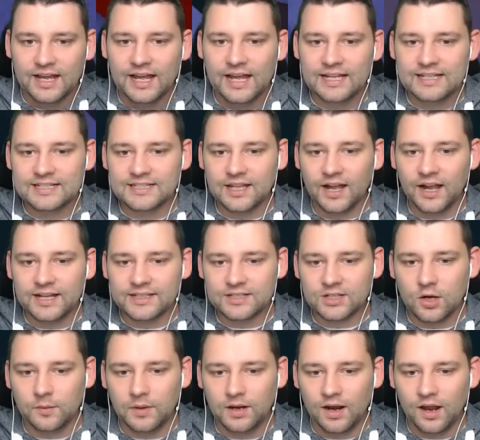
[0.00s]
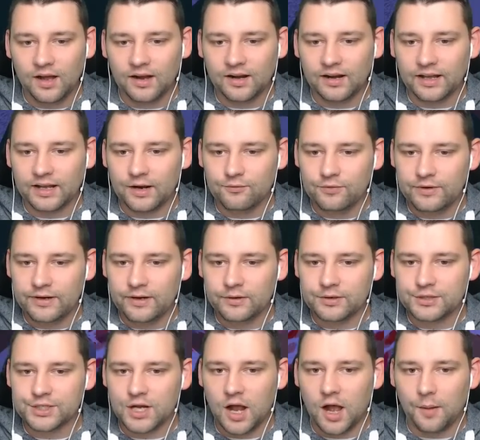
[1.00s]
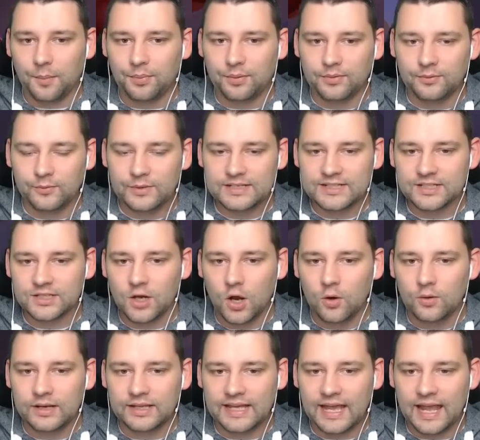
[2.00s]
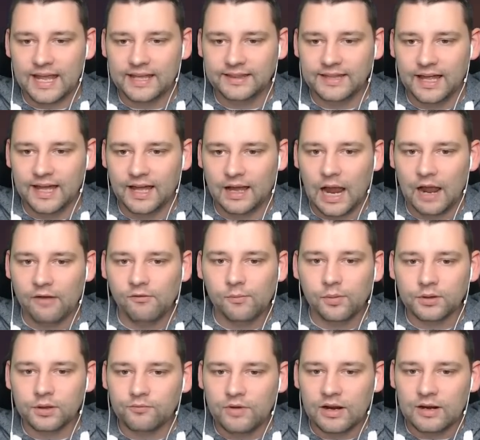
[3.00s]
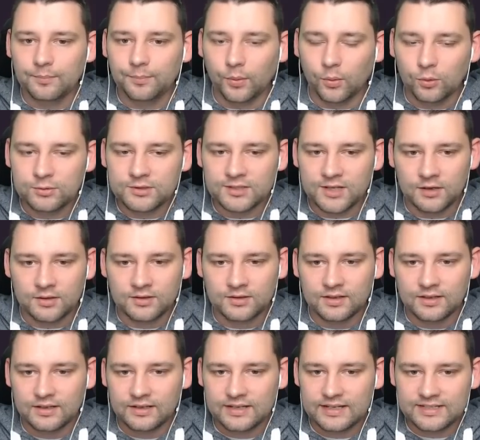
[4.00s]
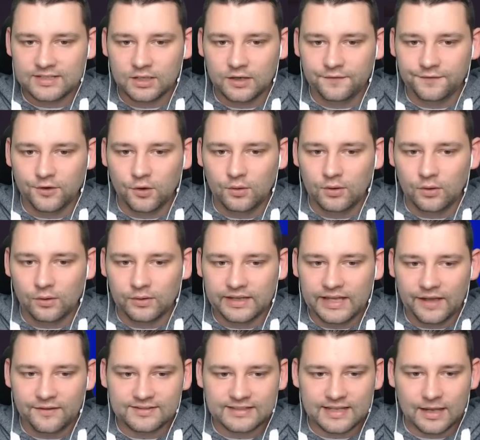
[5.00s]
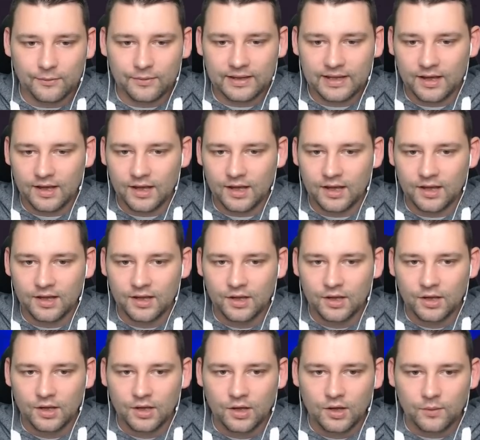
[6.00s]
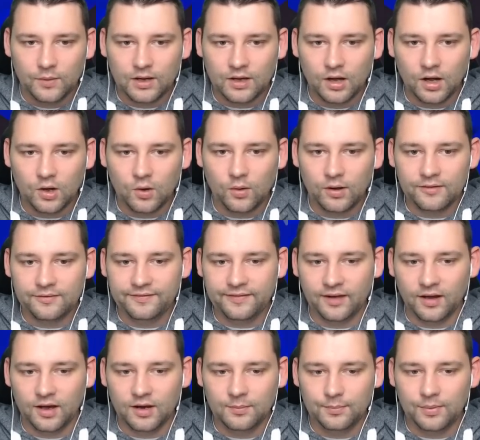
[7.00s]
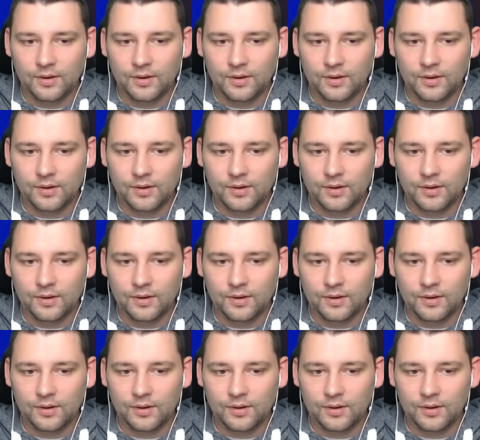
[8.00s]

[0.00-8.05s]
It's starting to come along like a real shop. We slowly get in there. I haven't put the Red Bulls on. There's still a few little gifts that we uh, we can't quite fit on.